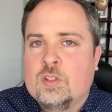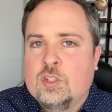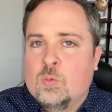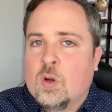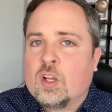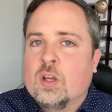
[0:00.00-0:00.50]

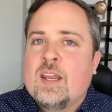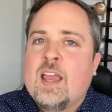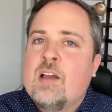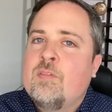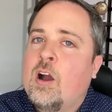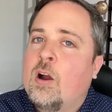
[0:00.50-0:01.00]
You are going to
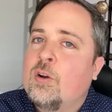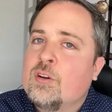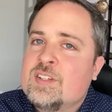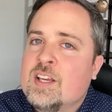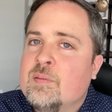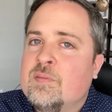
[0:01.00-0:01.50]
have a harder
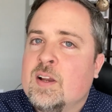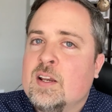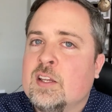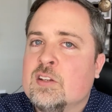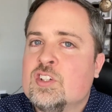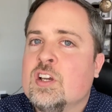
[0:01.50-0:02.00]
time
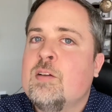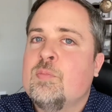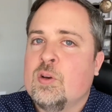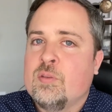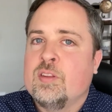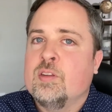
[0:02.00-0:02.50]
finding a job,
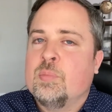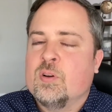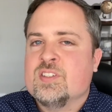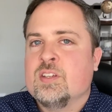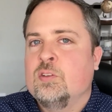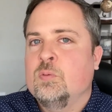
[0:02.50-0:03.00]
though, than the
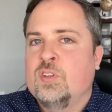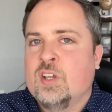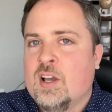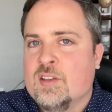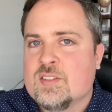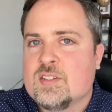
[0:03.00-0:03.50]
person who
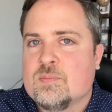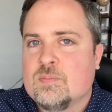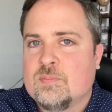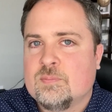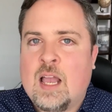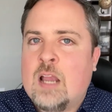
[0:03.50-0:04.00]
does.
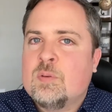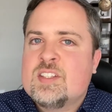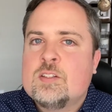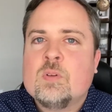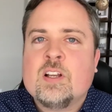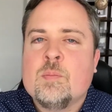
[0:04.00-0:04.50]
I would
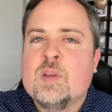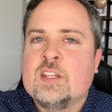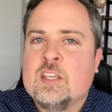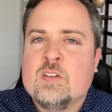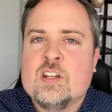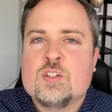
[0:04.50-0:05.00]
still recommend,
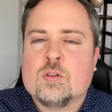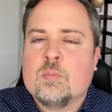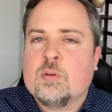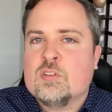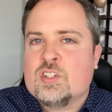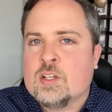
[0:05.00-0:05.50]
even as you're
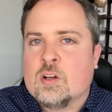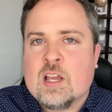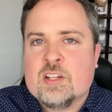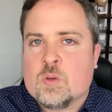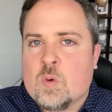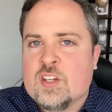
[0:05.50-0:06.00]
approaching
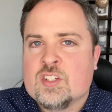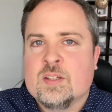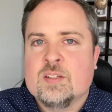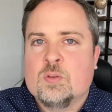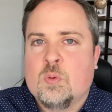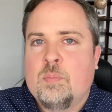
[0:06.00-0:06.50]

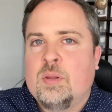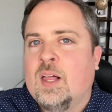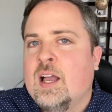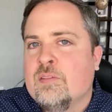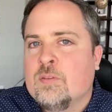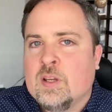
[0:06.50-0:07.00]
graduation, to
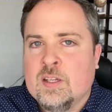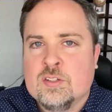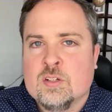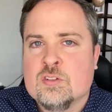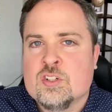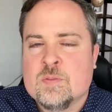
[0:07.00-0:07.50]
apply for
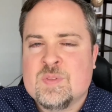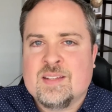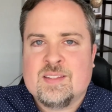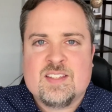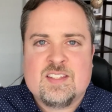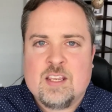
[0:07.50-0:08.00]
internships
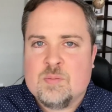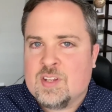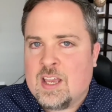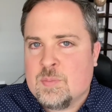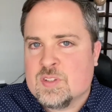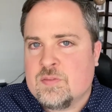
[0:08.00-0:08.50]
at the same
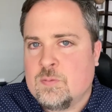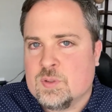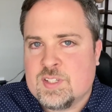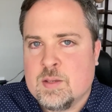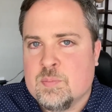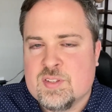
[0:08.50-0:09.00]
time as full
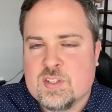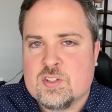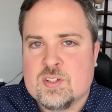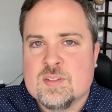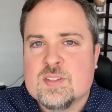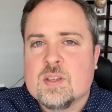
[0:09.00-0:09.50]
time
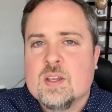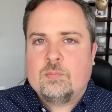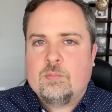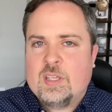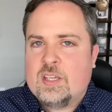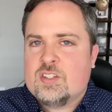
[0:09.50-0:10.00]
positions.
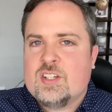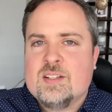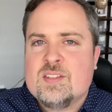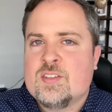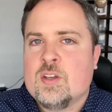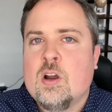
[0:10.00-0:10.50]
Because
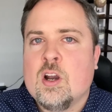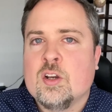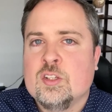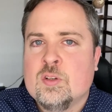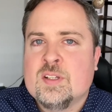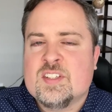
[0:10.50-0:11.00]
chances are
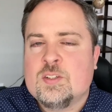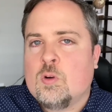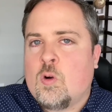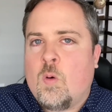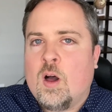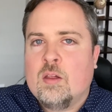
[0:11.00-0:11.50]
you could still
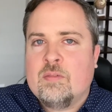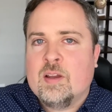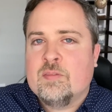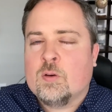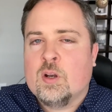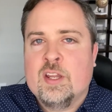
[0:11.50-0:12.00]
qualify
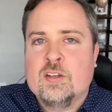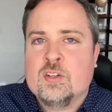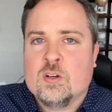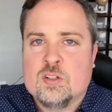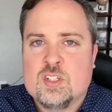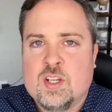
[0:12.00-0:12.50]
for an
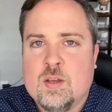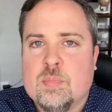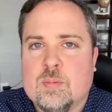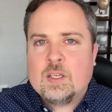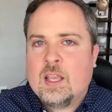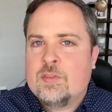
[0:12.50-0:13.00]
internship.
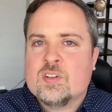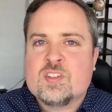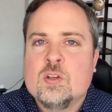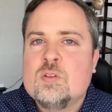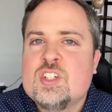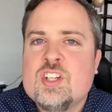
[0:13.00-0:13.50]
And there's
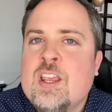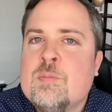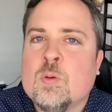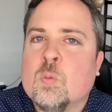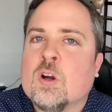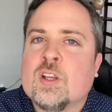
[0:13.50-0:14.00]
no shame
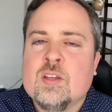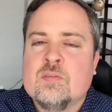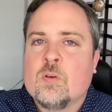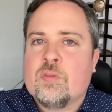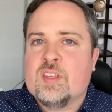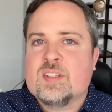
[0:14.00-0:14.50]
in working
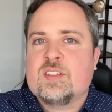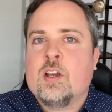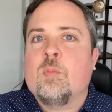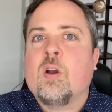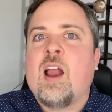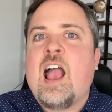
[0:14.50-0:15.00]
for the
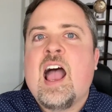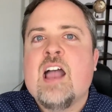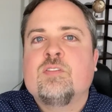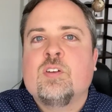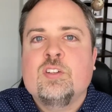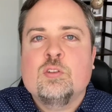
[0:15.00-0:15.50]
summer
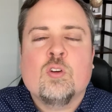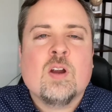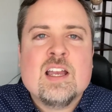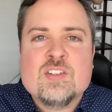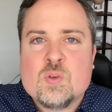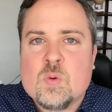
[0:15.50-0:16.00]
after you
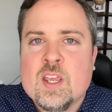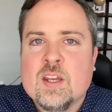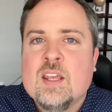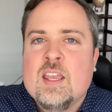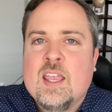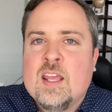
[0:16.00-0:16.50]
graduate
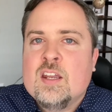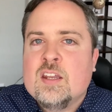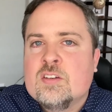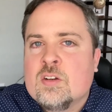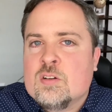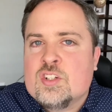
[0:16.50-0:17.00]
in an
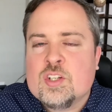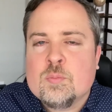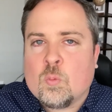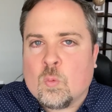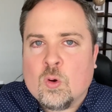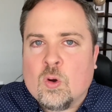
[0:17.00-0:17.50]
internship
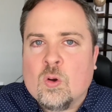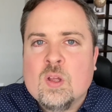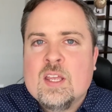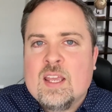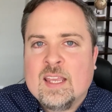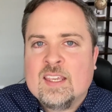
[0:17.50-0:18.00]
role
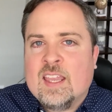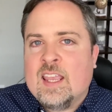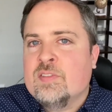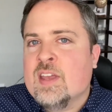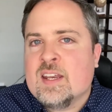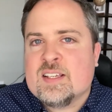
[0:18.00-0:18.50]
and
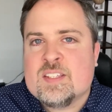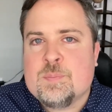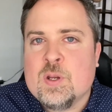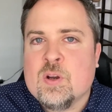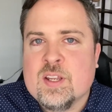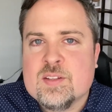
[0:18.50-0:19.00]
gain that
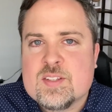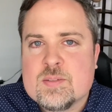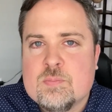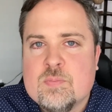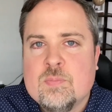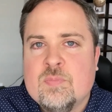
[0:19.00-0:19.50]

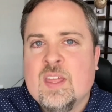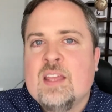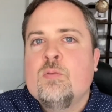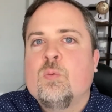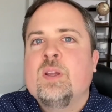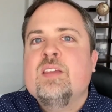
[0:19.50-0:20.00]
experience
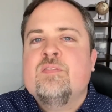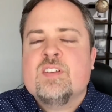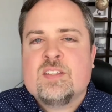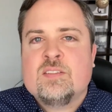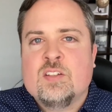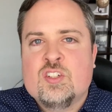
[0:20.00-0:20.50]
then
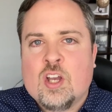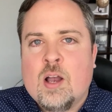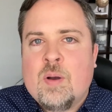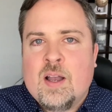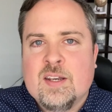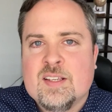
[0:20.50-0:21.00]
revisit the job
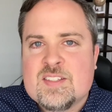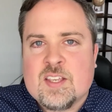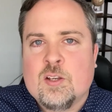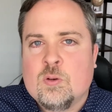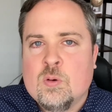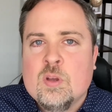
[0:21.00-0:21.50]
hunting
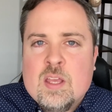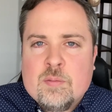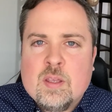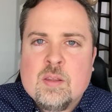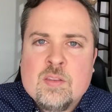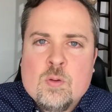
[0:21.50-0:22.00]
cycle
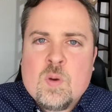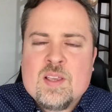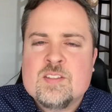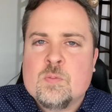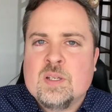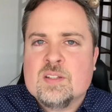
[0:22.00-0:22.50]
in the ways
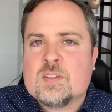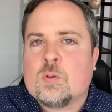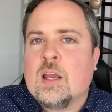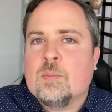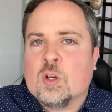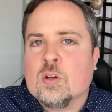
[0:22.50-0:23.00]
that we
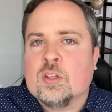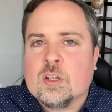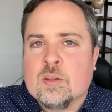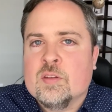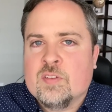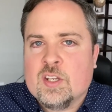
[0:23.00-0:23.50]
described earlier
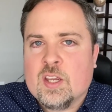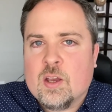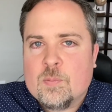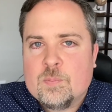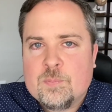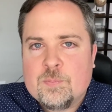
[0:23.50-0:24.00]
in the video.
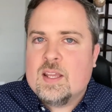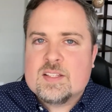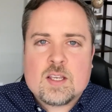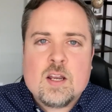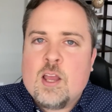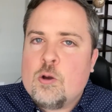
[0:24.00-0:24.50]
It's
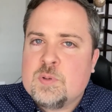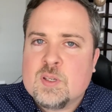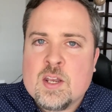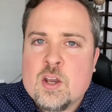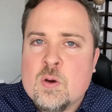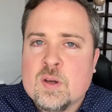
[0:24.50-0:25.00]
going to help you
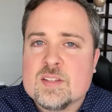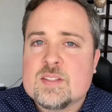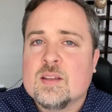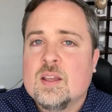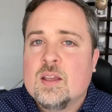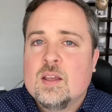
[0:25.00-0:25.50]
get noticed.